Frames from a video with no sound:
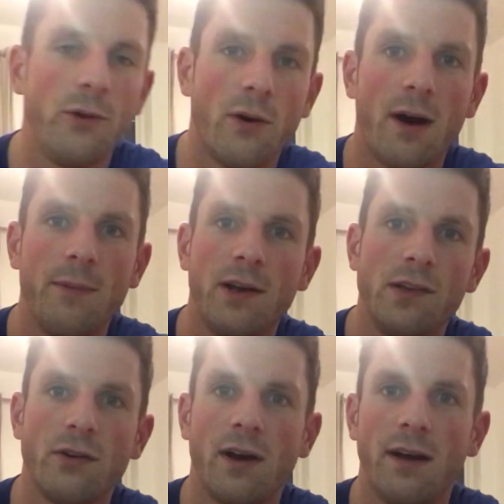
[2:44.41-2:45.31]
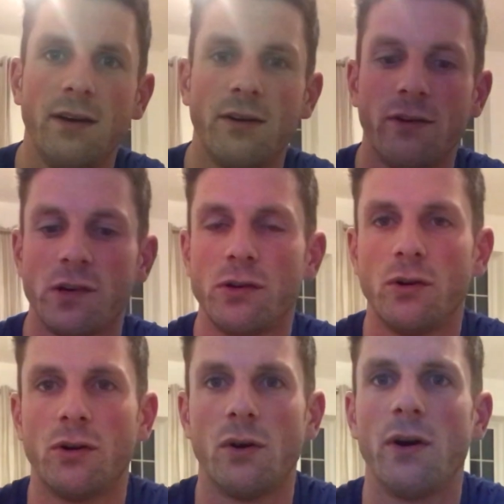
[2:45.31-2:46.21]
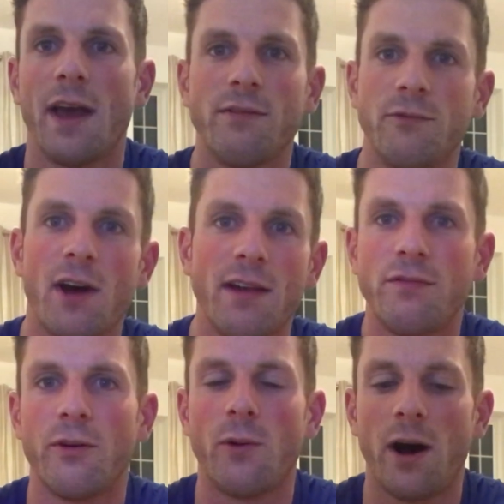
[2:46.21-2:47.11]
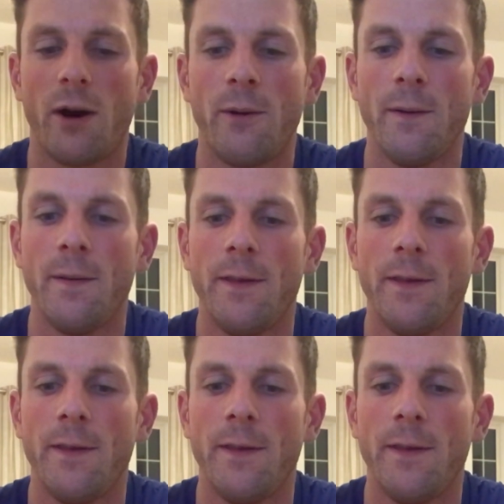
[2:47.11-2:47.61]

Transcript: you are because you're not sure or you haven't run for a while,